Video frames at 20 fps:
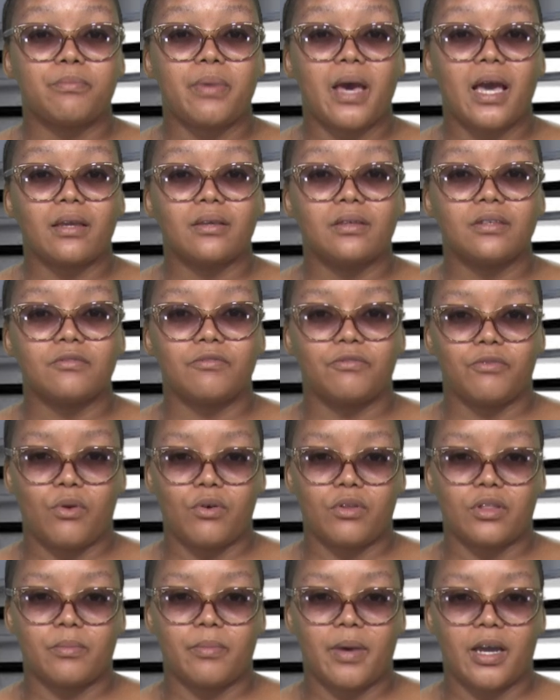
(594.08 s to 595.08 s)
back and
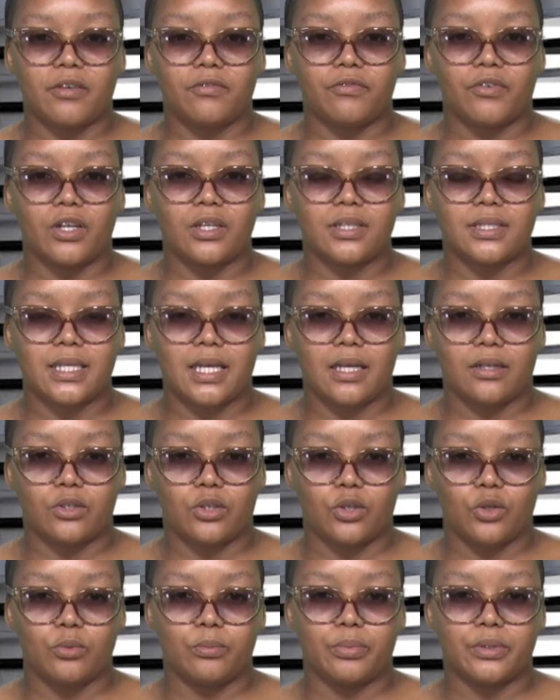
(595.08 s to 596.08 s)
forth by volatile
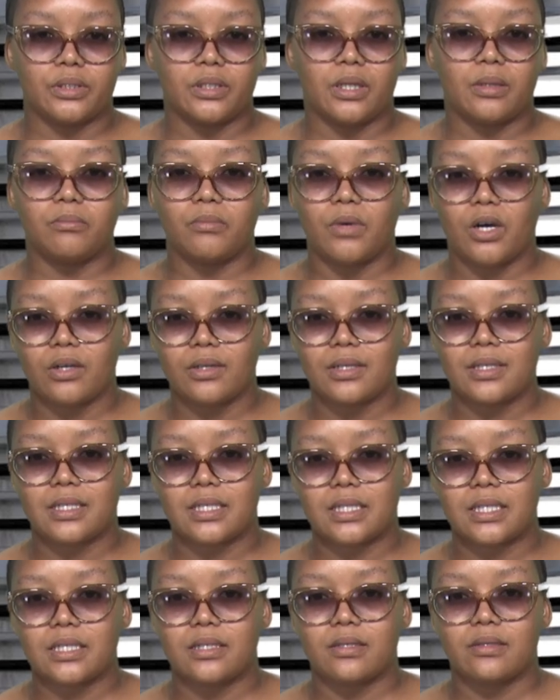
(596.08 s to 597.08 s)
global
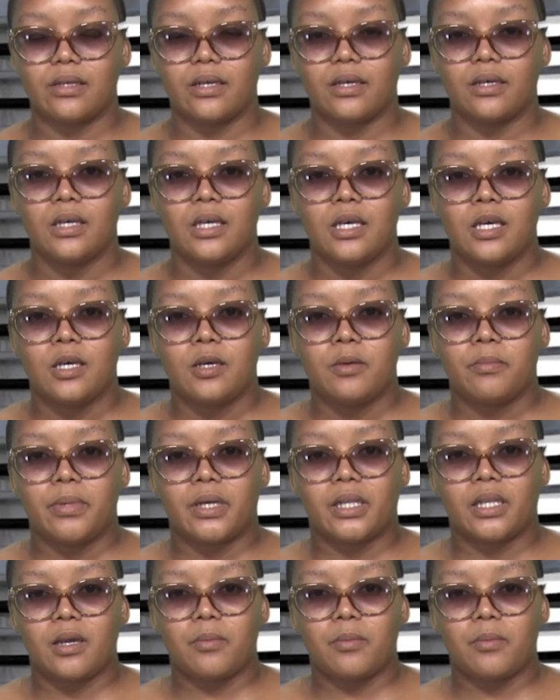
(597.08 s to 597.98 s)
markets this year, but